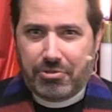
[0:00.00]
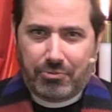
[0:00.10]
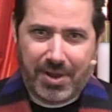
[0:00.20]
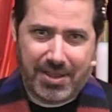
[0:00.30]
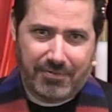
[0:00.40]

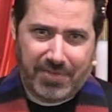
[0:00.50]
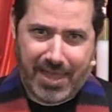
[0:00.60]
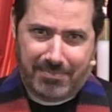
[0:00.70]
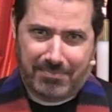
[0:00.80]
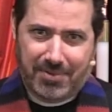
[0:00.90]
three of
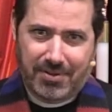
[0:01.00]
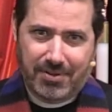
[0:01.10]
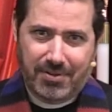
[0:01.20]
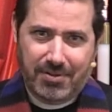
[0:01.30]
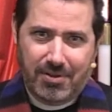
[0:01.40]
them
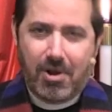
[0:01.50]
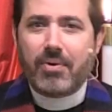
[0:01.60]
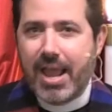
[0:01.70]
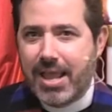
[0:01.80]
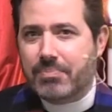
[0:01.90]
are
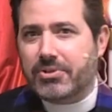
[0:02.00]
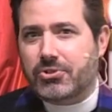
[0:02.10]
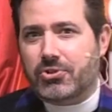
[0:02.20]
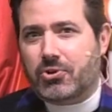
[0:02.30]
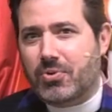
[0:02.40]
able
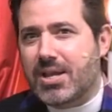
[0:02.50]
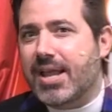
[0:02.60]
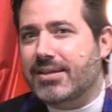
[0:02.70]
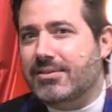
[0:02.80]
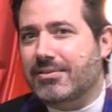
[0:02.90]
to
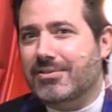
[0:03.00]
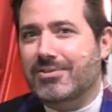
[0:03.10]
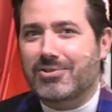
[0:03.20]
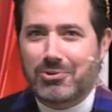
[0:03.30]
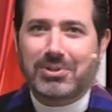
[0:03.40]
create
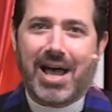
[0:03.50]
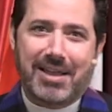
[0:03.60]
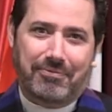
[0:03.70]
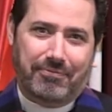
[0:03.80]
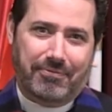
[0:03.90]
new
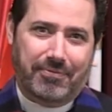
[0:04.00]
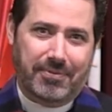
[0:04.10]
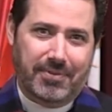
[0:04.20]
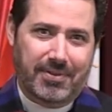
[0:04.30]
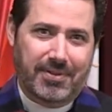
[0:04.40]
life.
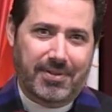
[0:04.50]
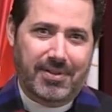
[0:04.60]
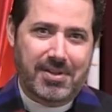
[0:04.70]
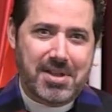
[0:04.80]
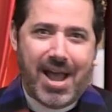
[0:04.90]

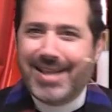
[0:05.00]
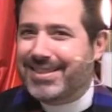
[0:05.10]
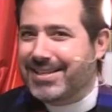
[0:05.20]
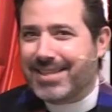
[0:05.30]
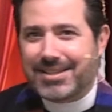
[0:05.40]
I
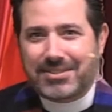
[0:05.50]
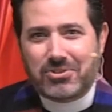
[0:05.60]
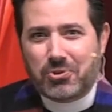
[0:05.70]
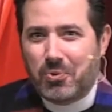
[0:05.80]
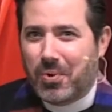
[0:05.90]
think that's
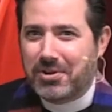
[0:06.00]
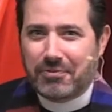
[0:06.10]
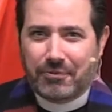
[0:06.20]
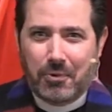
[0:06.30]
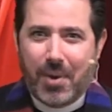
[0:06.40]
such a
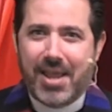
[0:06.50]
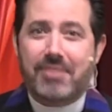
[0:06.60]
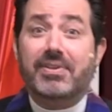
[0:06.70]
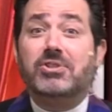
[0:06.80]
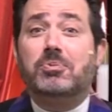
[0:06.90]
wonderful way
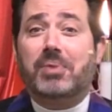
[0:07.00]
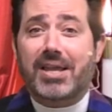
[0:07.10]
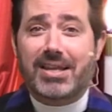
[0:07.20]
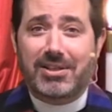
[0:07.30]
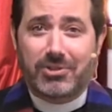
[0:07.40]
of
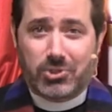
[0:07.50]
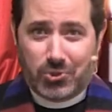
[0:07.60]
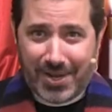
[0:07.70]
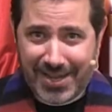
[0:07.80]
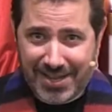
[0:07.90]
explaining the
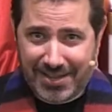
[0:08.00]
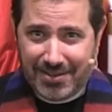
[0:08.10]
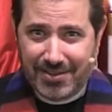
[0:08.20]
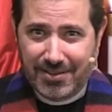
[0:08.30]
Trinity.